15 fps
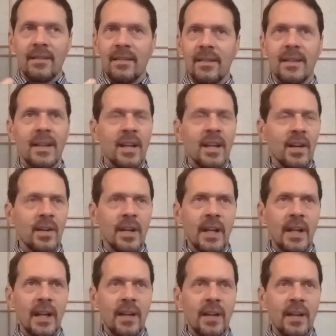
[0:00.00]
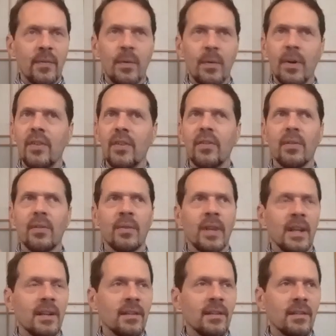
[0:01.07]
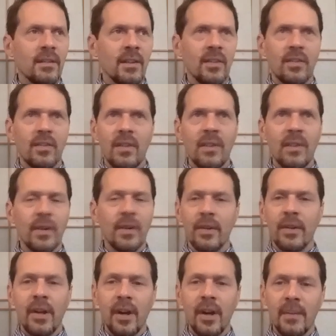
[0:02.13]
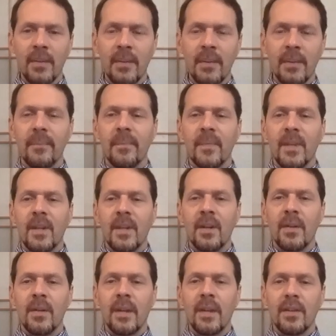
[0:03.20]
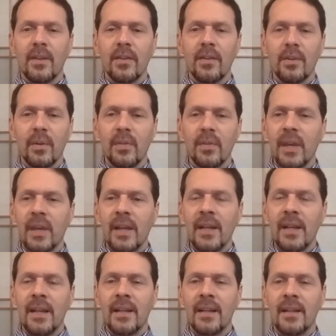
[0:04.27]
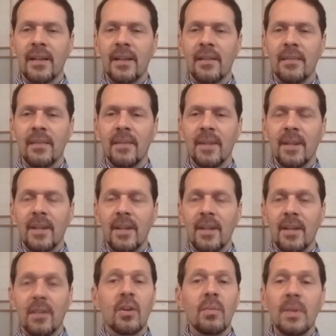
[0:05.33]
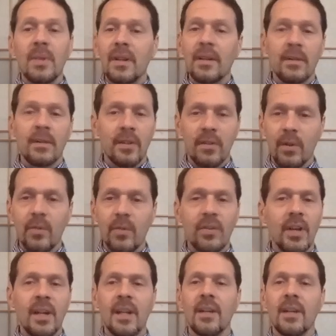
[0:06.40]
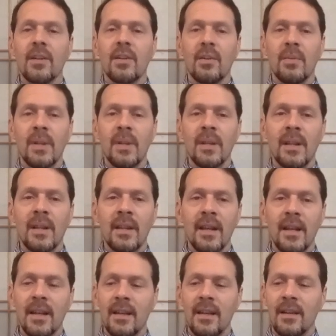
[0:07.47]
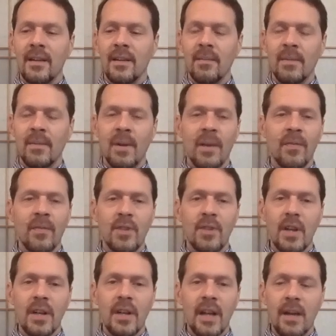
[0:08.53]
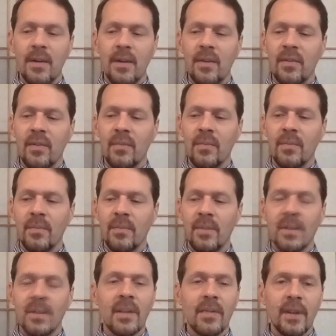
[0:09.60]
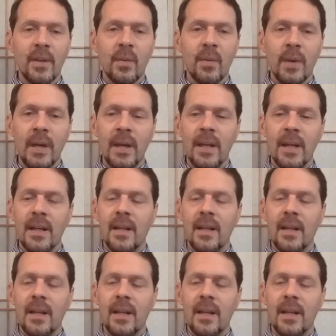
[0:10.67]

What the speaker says: hear any negative voice, or they feel numb. That's also a sign that it could mean that they're dissociating, could mean that they have shut down in some significant way,